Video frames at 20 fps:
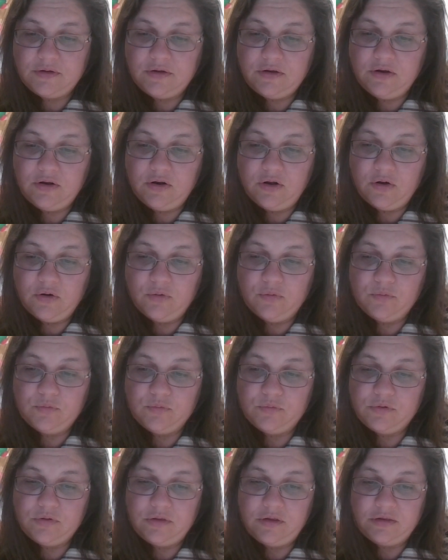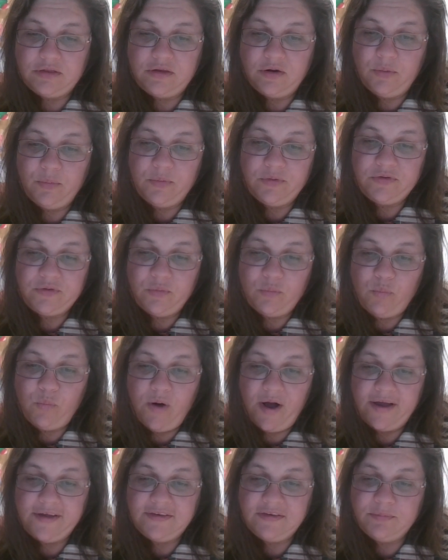that there was a
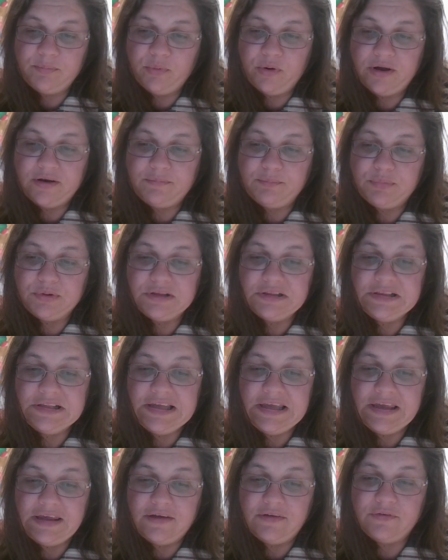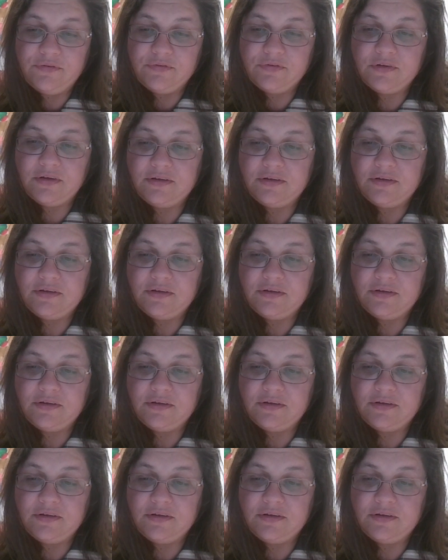widespread belief,